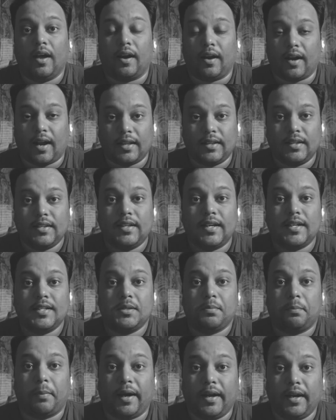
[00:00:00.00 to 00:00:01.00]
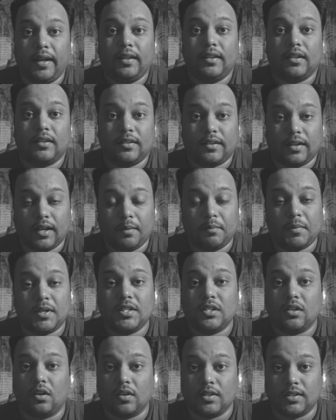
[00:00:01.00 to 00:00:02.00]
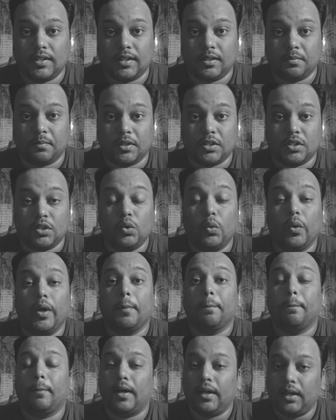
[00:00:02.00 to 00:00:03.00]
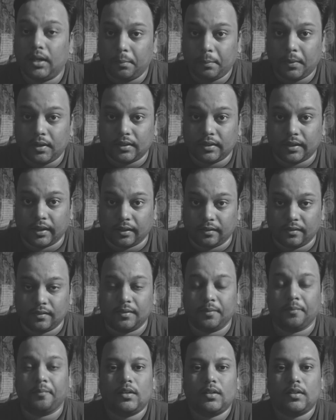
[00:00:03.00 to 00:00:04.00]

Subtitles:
rather than spending the 3 months or 6 months doing multiple things.